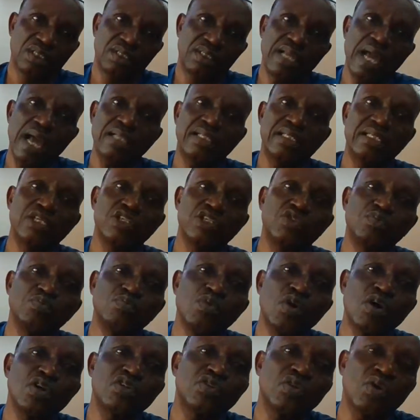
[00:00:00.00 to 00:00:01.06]
That is
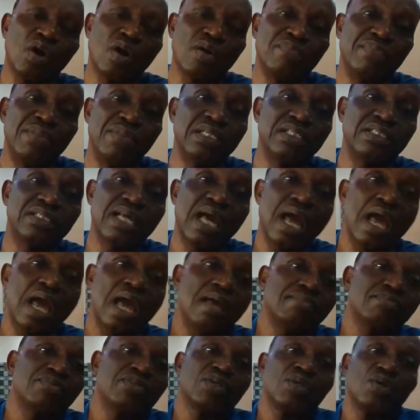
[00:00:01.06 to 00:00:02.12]
most of the
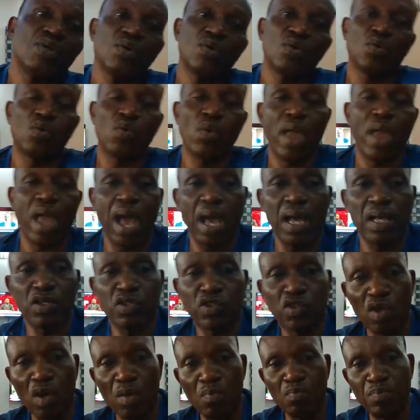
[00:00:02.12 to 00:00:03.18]
times where
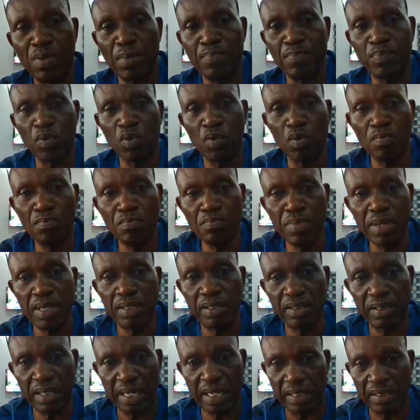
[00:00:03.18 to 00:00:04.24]
some people
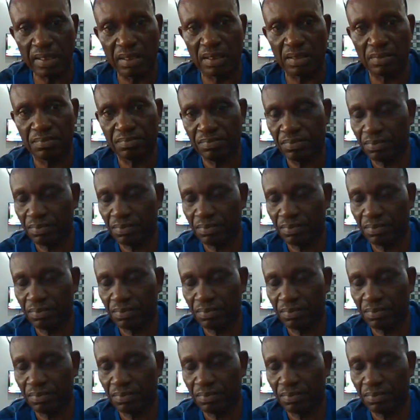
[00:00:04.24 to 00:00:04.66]
miss it.